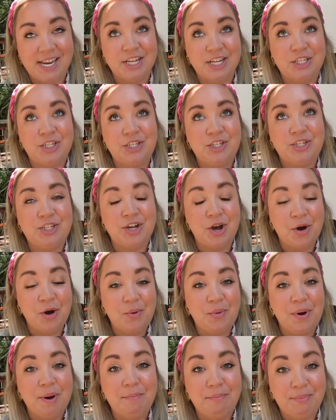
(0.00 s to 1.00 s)
It is
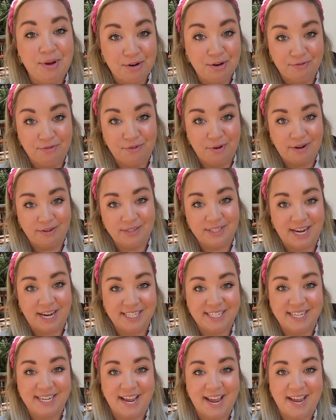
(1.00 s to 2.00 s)
so beautiful
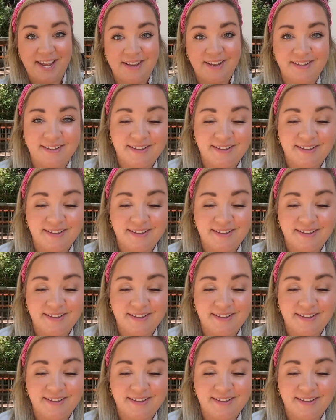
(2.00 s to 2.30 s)
outside today.